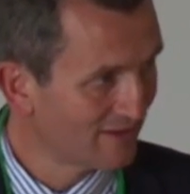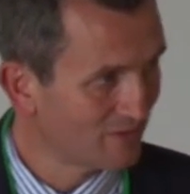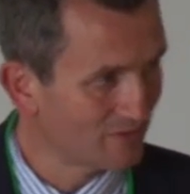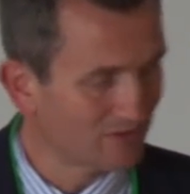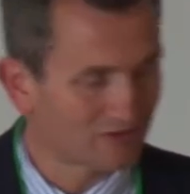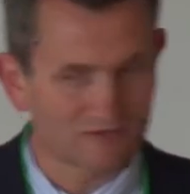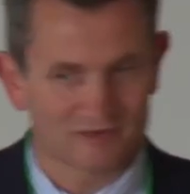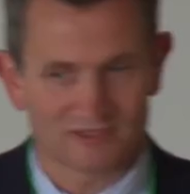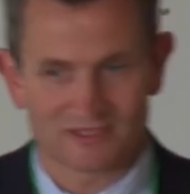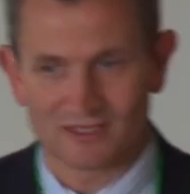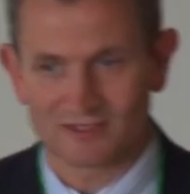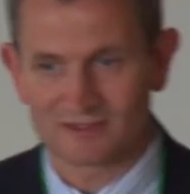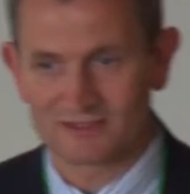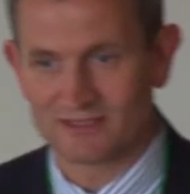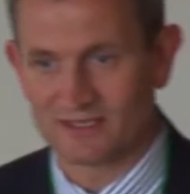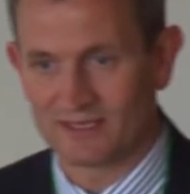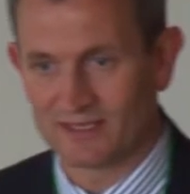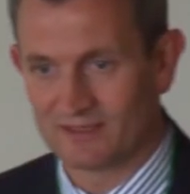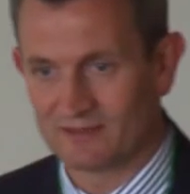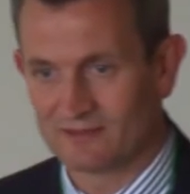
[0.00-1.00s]
which
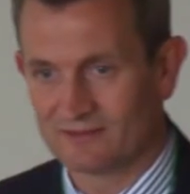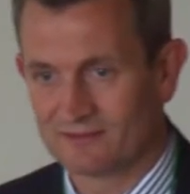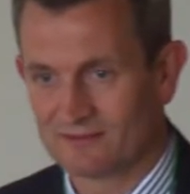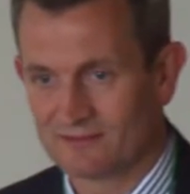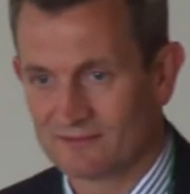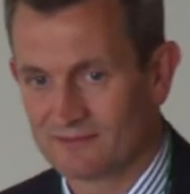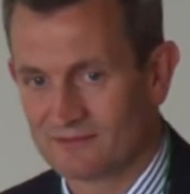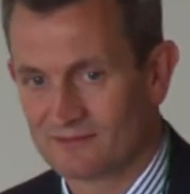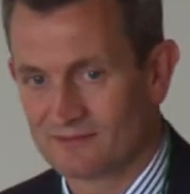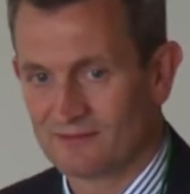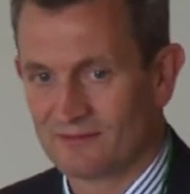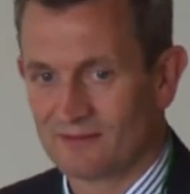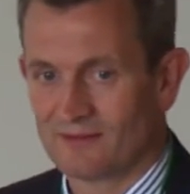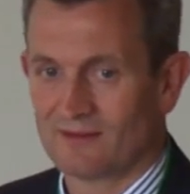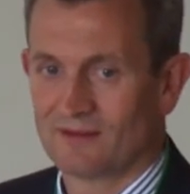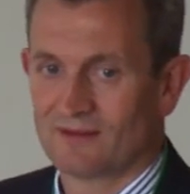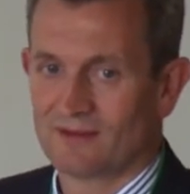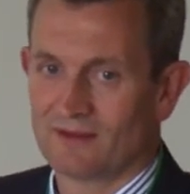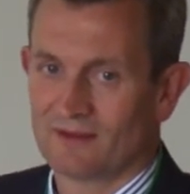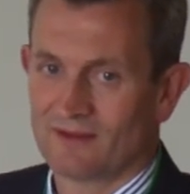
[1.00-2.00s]
resulted in
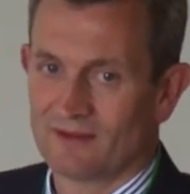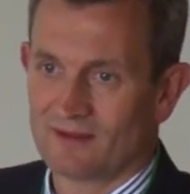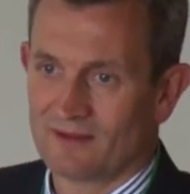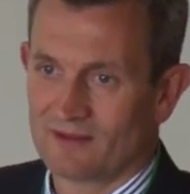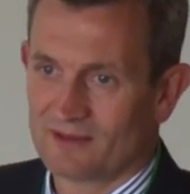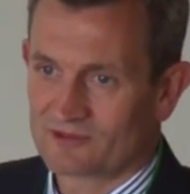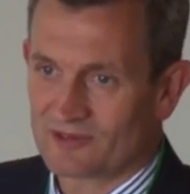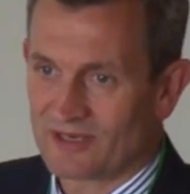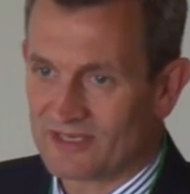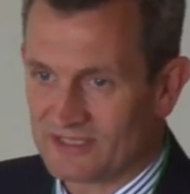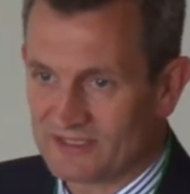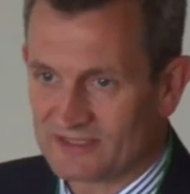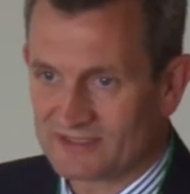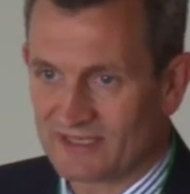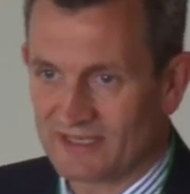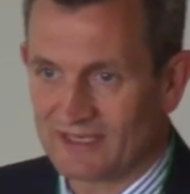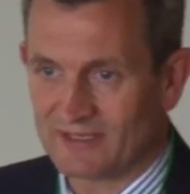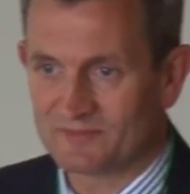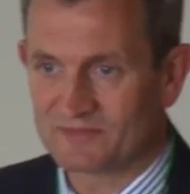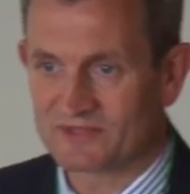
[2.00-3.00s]
trading
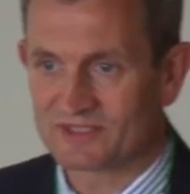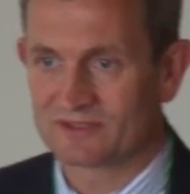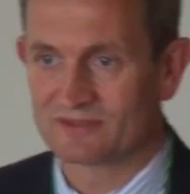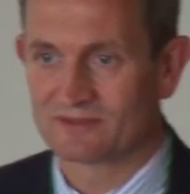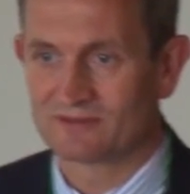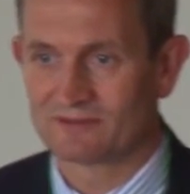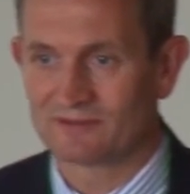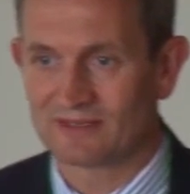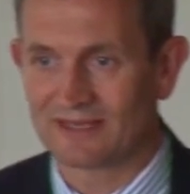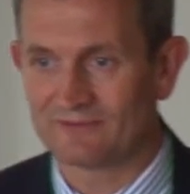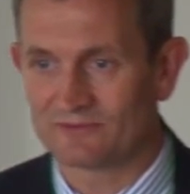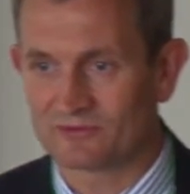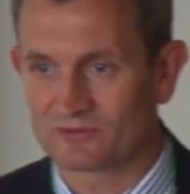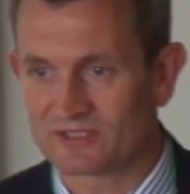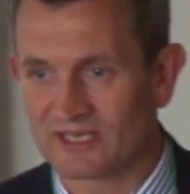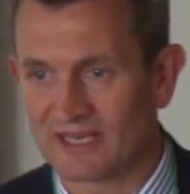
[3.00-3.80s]
schemes, landfill